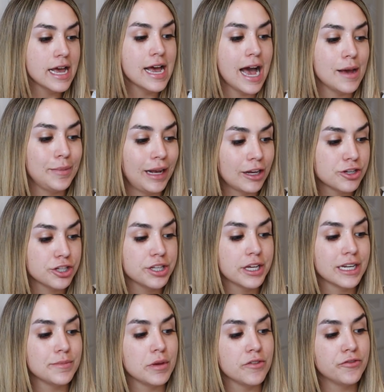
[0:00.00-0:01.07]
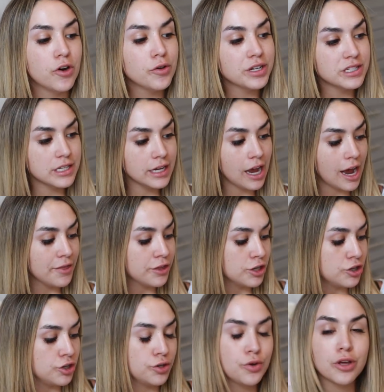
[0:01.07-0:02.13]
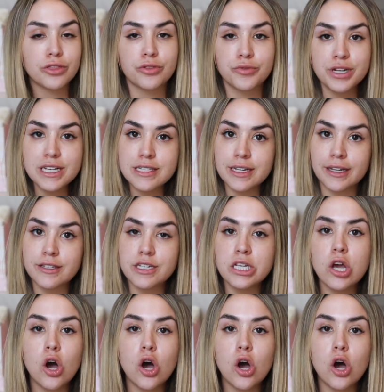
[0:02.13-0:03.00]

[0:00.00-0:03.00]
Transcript: I'm actually going to be focusing on the new 360